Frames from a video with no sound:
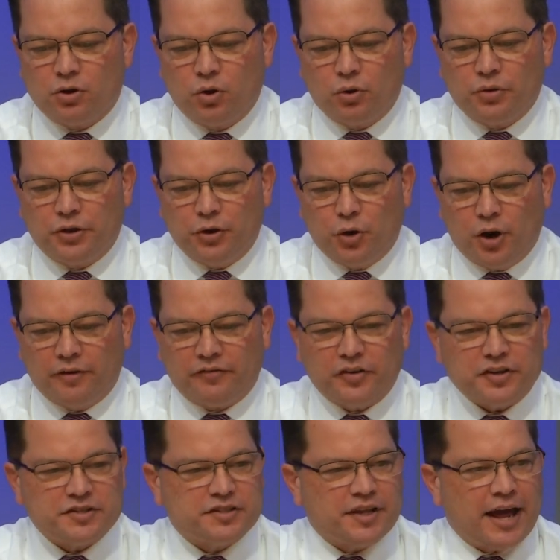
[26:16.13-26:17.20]
hold the
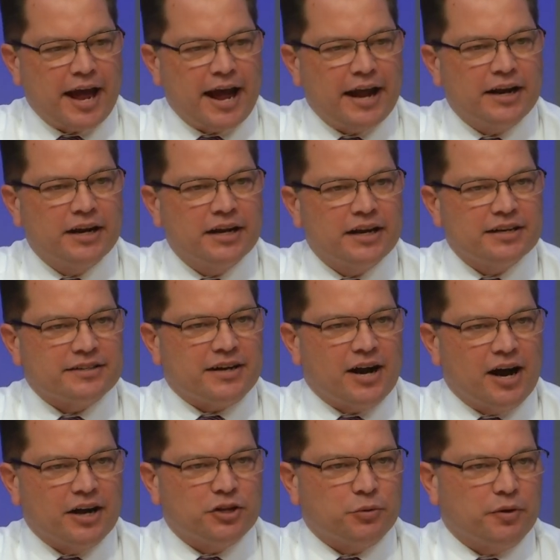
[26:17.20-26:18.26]
office that is a
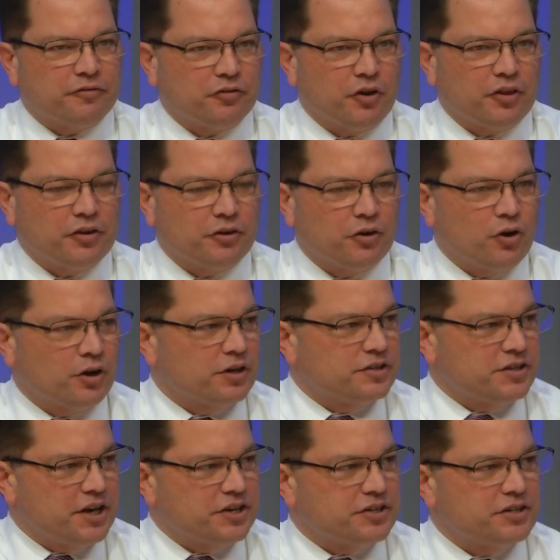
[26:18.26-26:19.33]
conduit for other
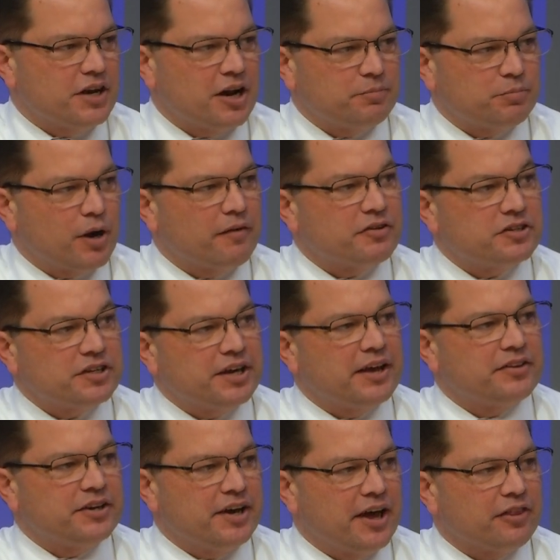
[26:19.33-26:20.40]
organizations, nonprofits, to get
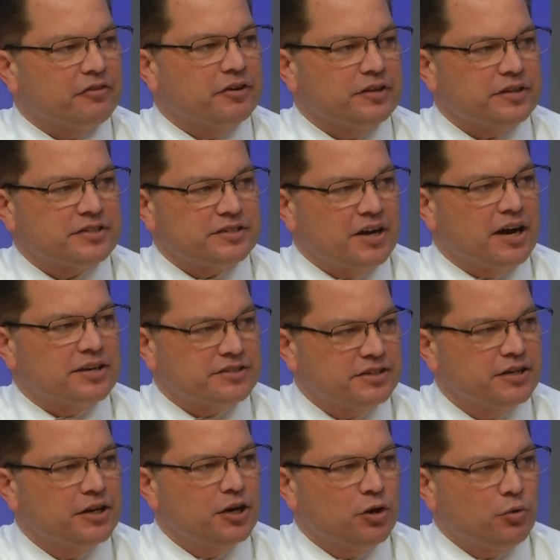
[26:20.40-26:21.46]
together and discuss
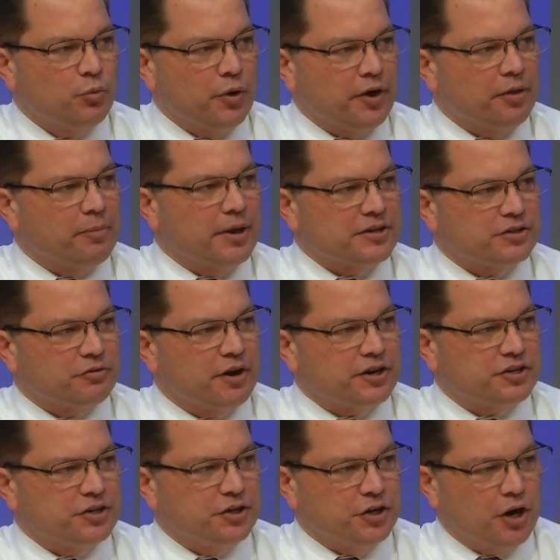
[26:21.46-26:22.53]
where the best
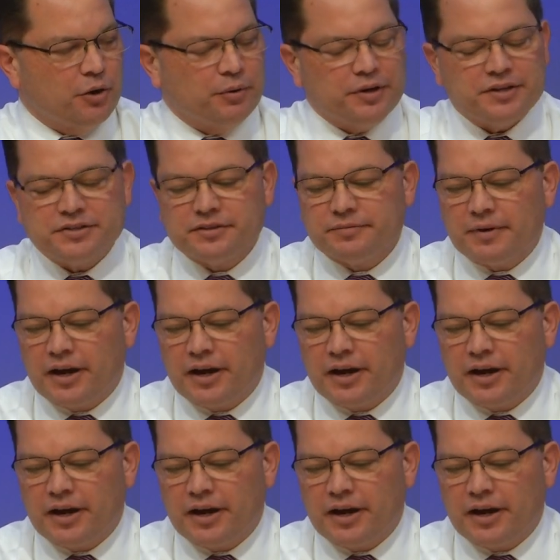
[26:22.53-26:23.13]
direction to go is.